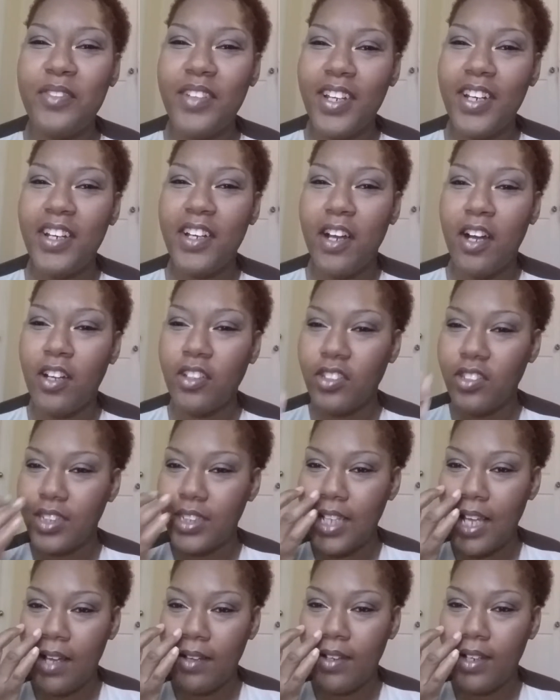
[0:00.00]
you get an
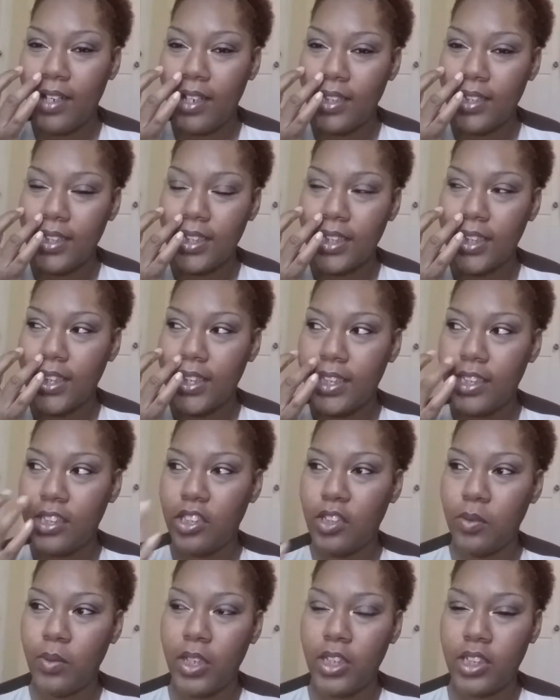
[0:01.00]
ultrasound and it's a
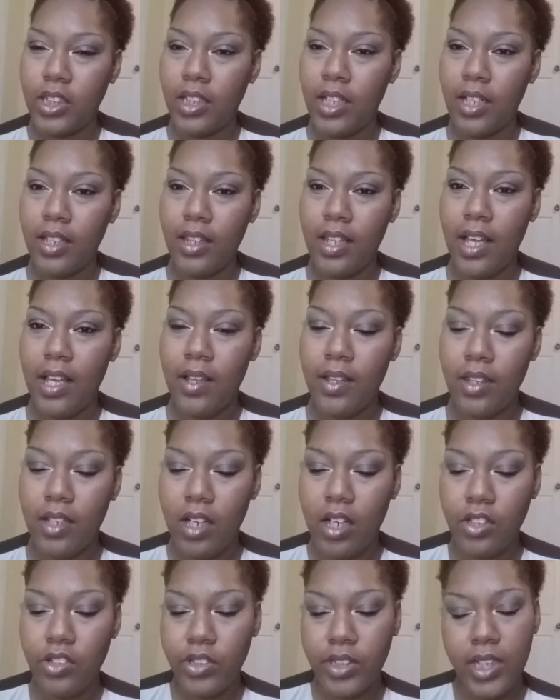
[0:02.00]
situation like that, the
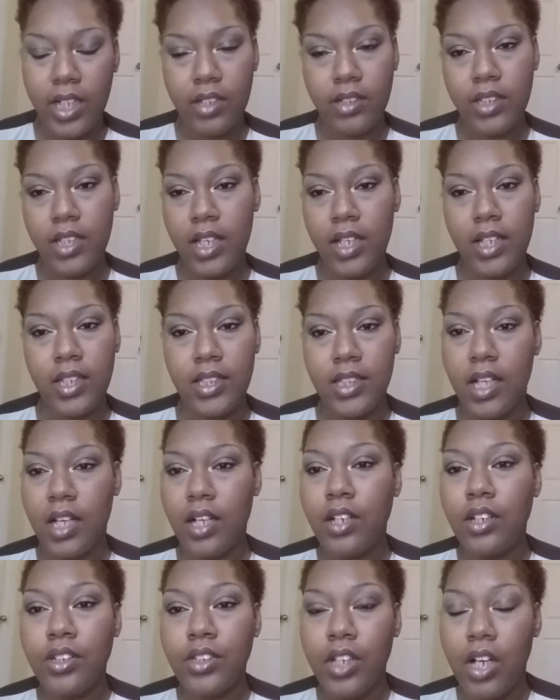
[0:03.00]
ultrasound tech is
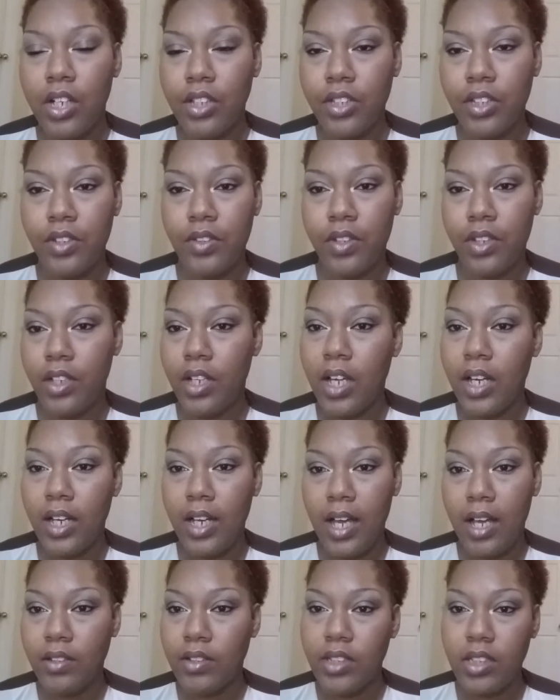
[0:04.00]
not going to talk to you. They're not
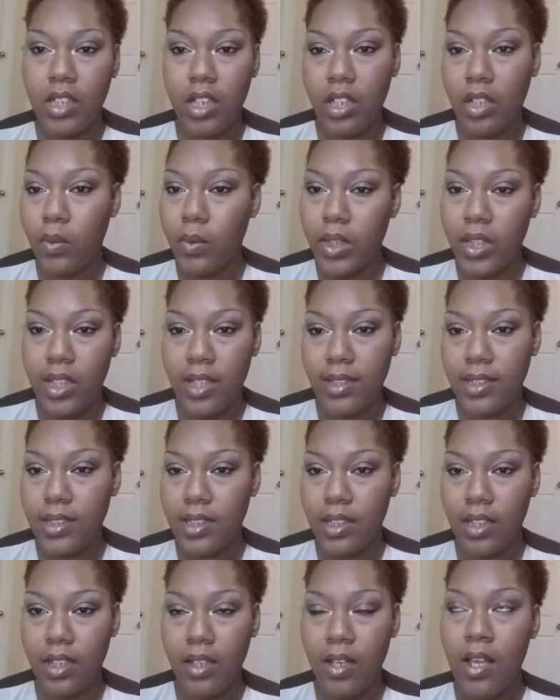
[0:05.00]
allowed to tell you what they
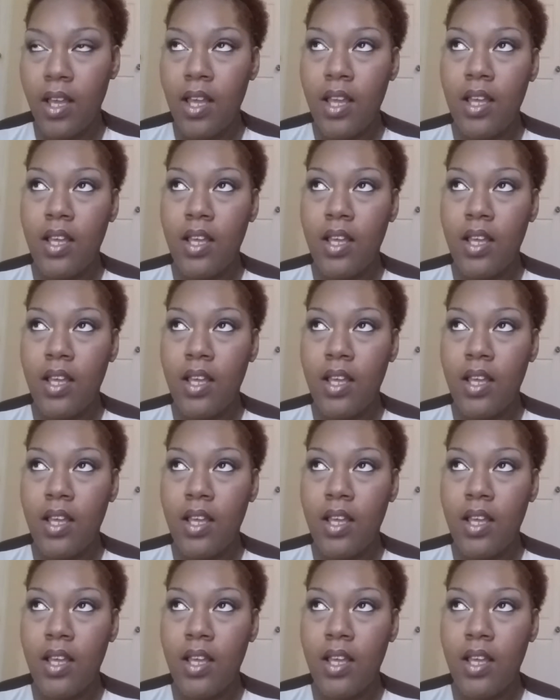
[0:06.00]
see.